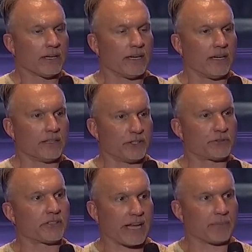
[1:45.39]
Uh, used
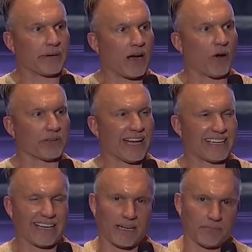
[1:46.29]
to take me all day.
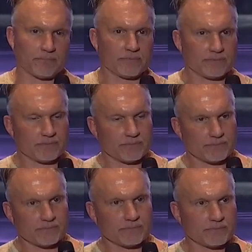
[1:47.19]
Now
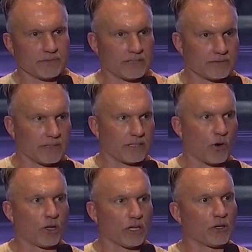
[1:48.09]
I
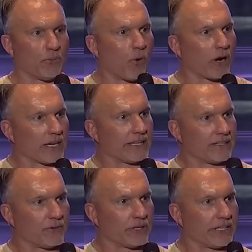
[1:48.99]
know a little more than I
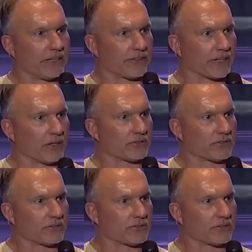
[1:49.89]
did 20 years ago,